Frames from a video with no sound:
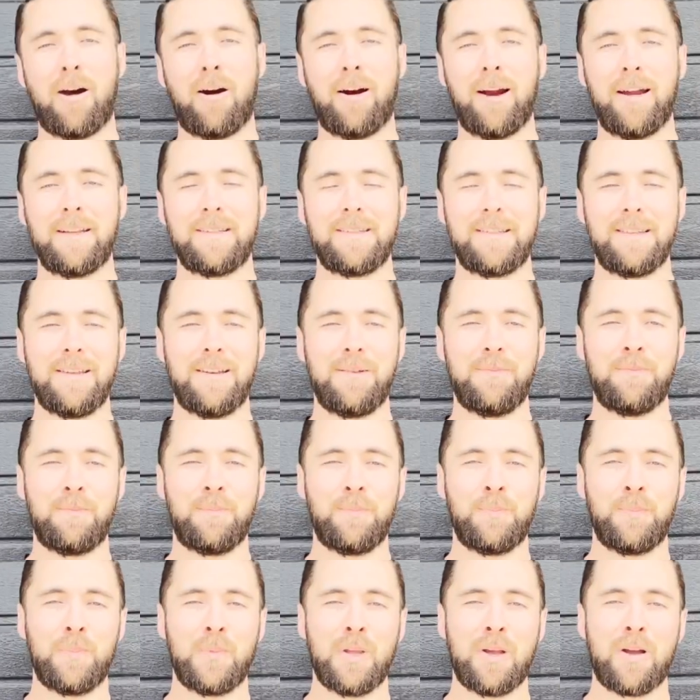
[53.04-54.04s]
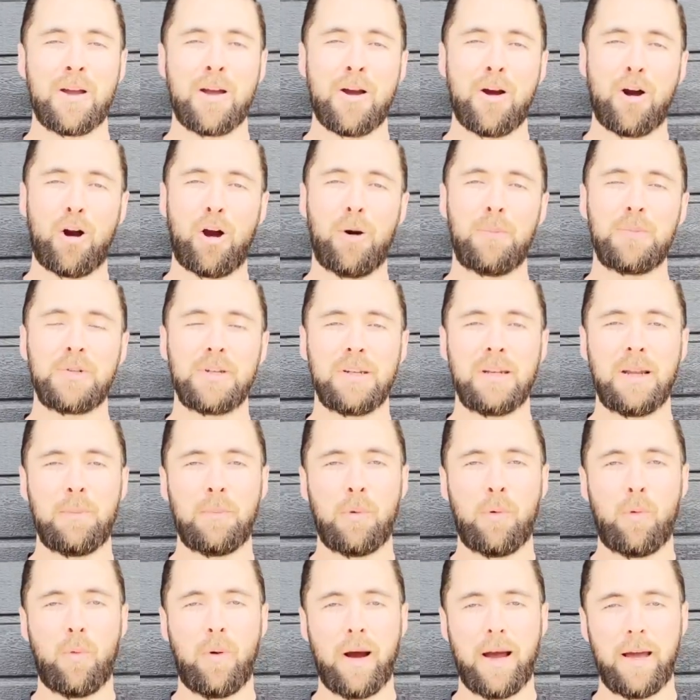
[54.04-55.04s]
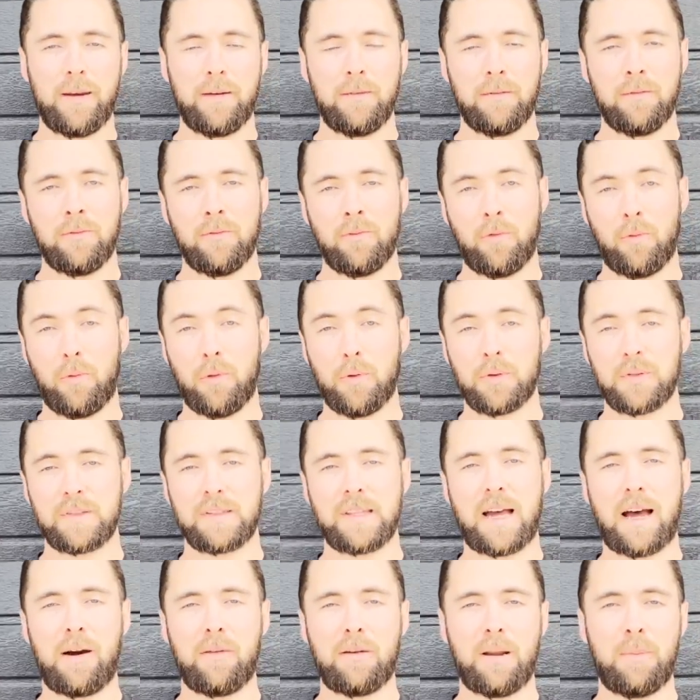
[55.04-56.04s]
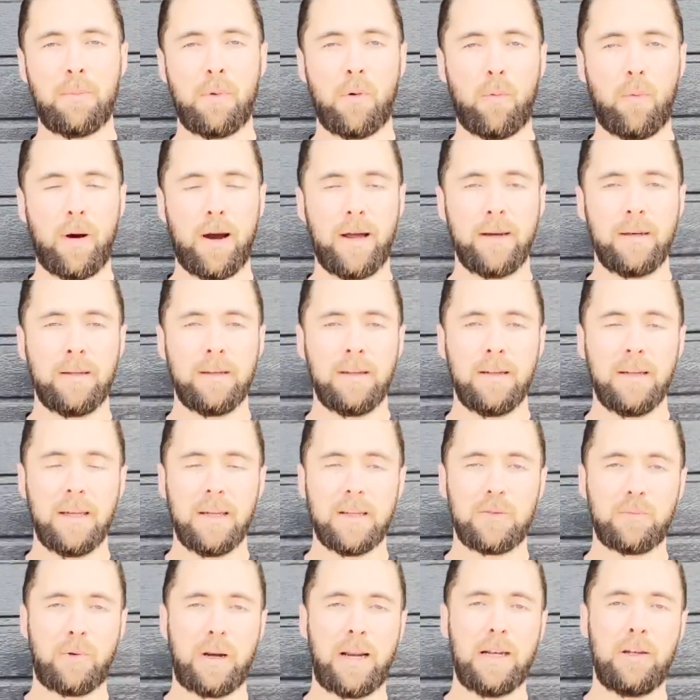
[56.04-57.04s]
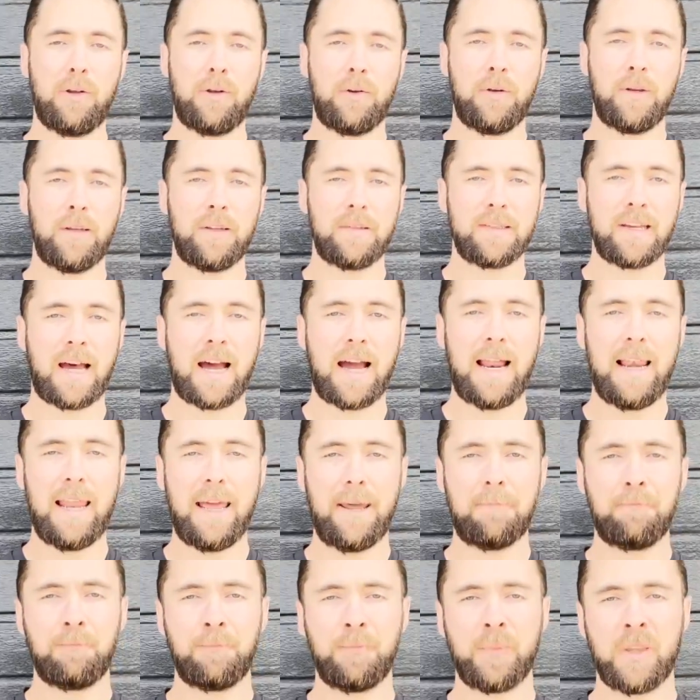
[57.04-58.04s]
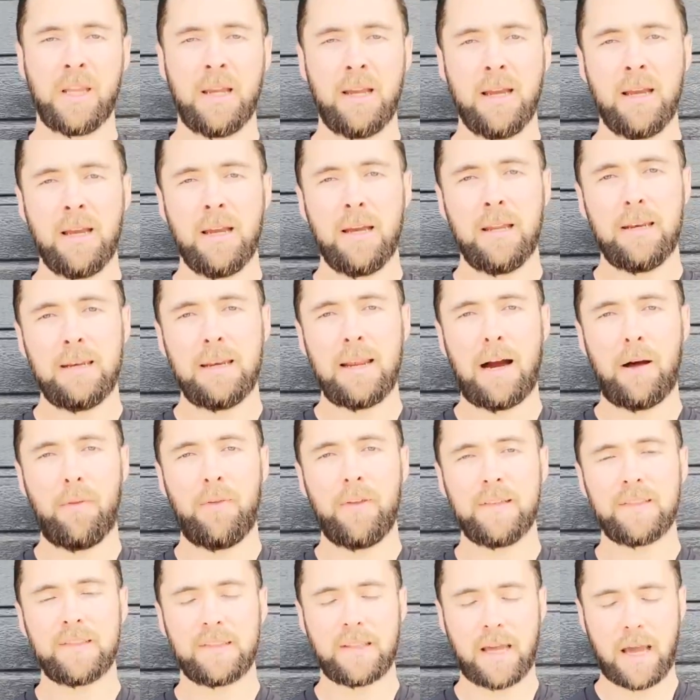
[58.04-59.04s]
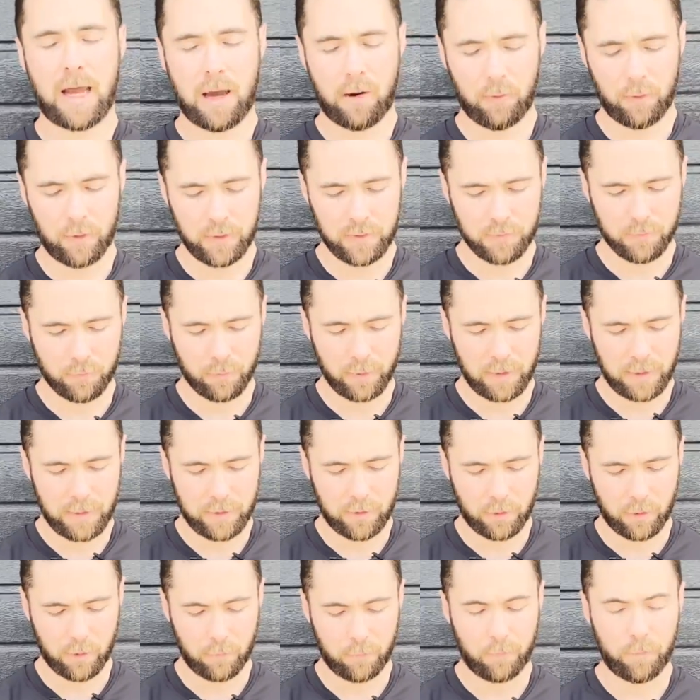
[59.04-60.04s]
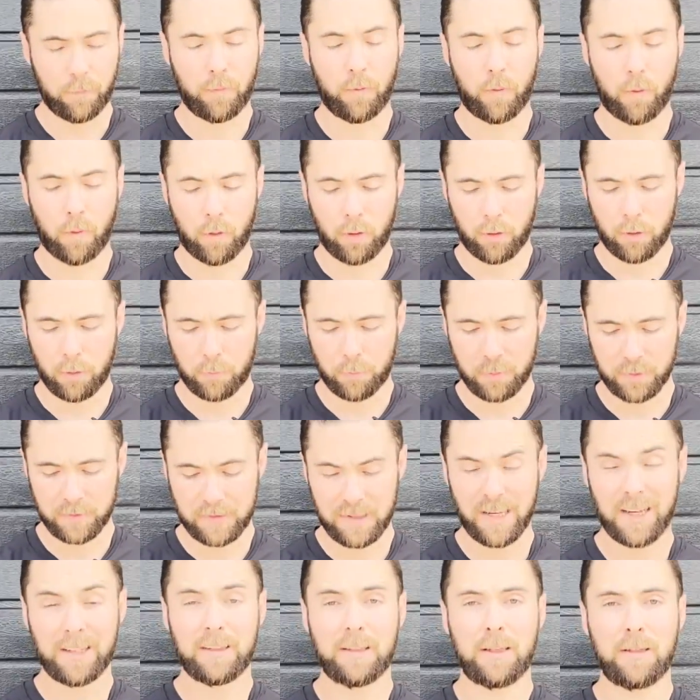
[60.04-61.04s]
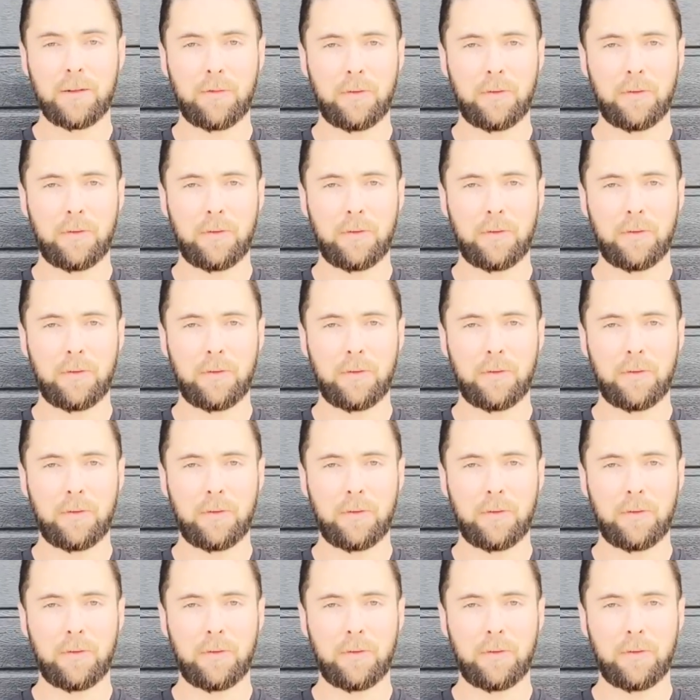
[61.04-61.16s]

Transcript: right team, option number one, or style number one, is what I learned in Thailand. Now this style is really good for protecting your